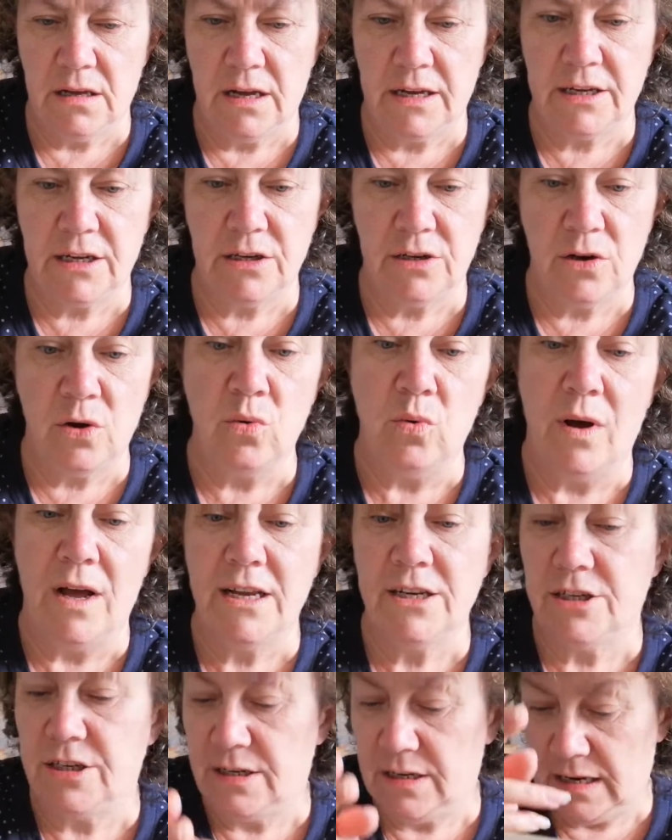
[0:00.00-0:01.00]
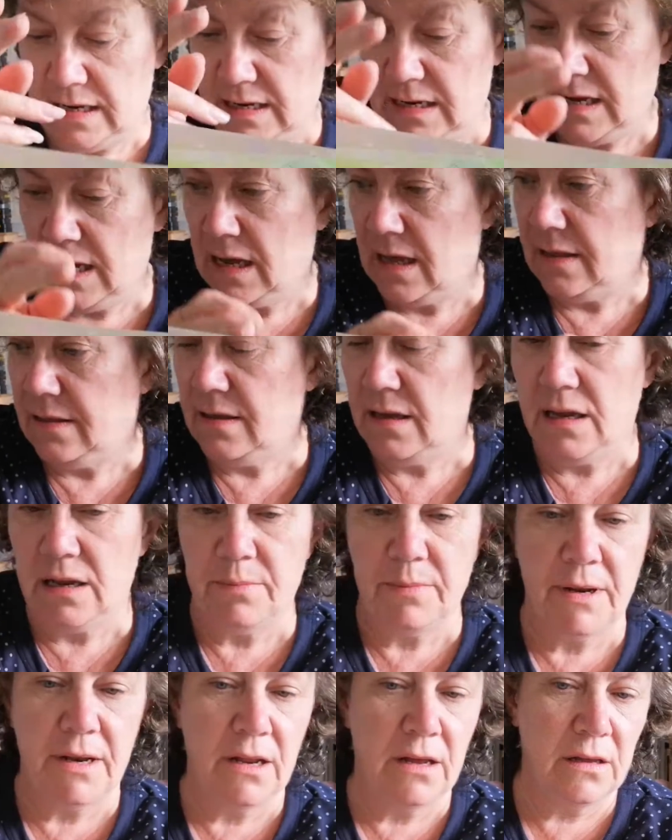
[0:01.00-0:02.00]
I could, oh, actually, yeah, think
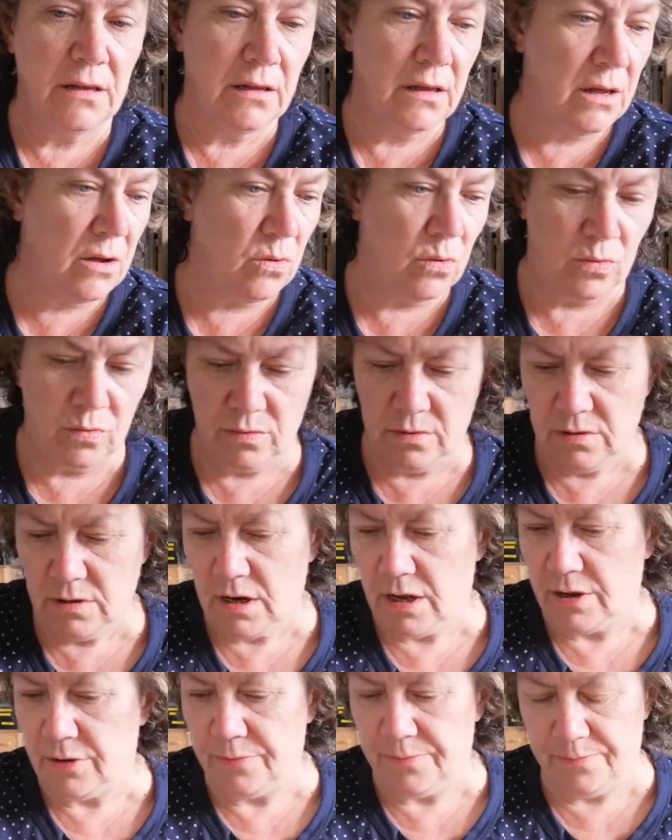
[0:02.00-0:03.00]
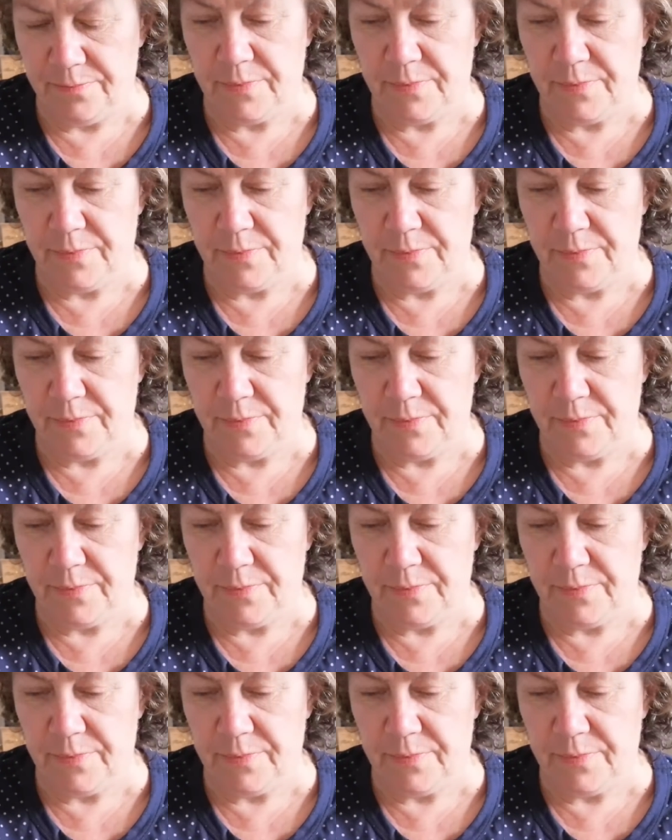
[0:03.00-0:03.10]
about it. Oh, no,